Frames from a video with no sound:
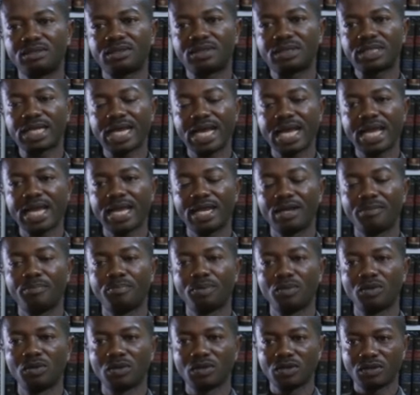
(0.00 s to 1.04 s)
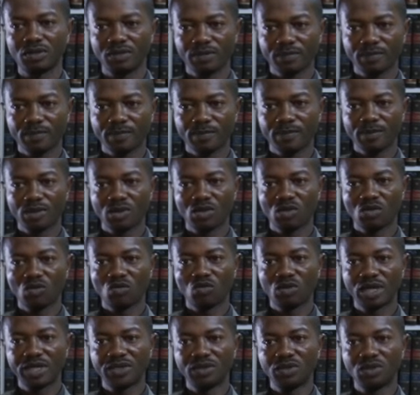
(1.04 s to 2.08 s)
tear a book.
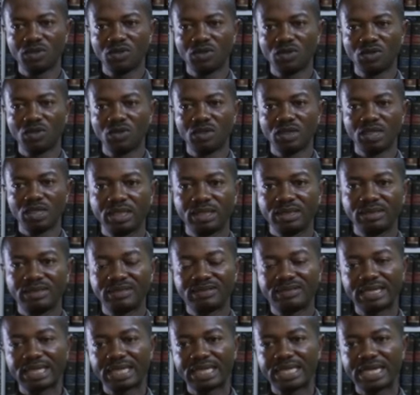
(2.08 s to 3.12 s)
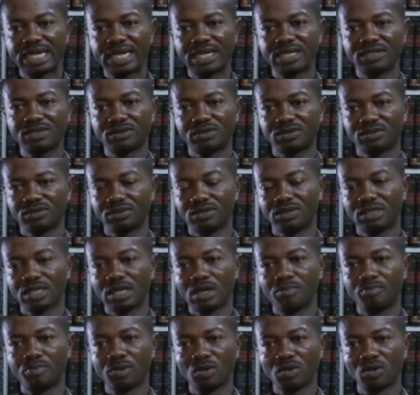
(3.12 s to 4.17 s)
When you disengage
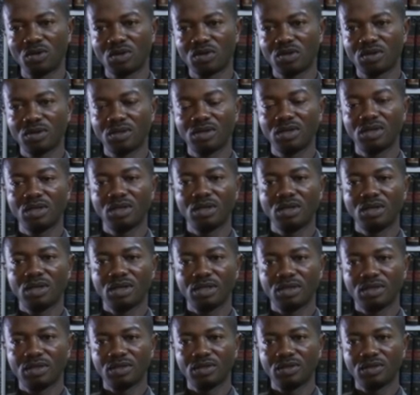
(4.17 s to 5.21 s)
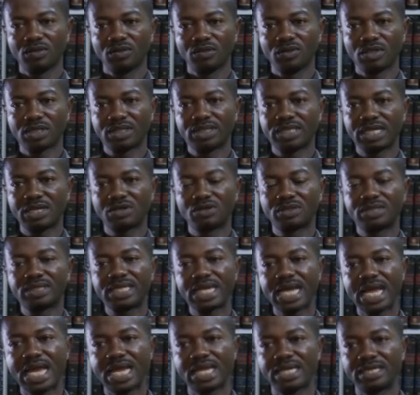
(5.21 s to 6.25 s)
a book, you're said to
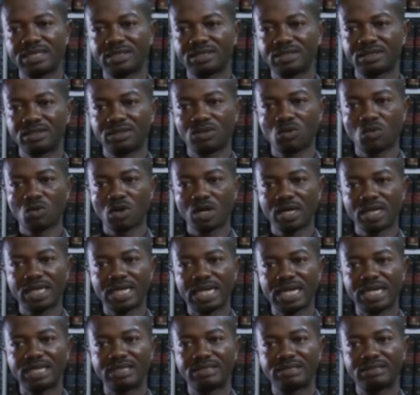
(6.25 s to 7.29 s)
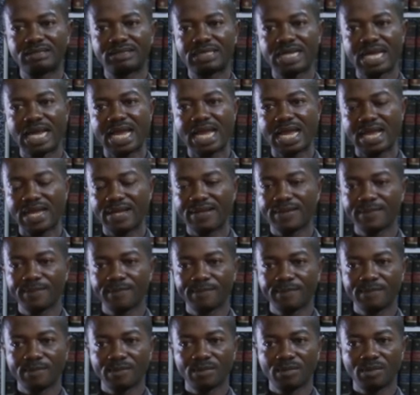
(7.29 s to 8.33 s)
tear it. The word there is tear.
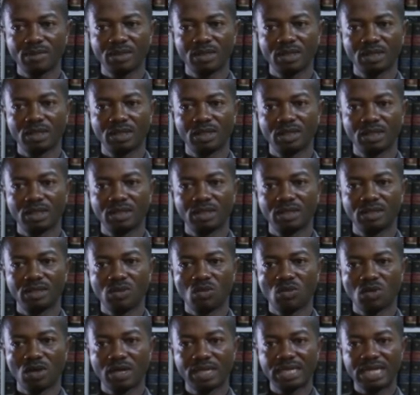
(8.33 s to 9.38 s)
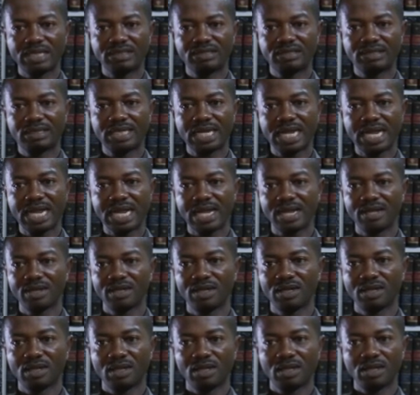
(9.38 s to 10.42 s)
The word there is tear,
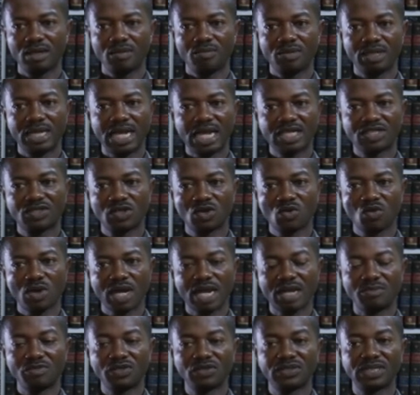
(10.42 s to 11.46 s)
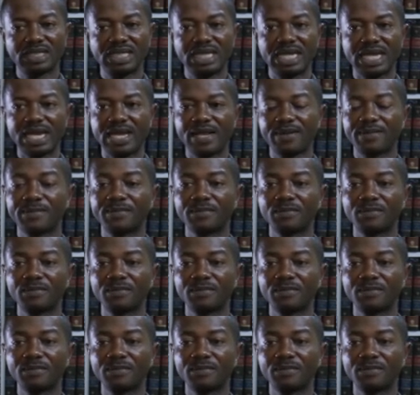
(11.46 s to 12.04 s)
but that's not the one I'm using here.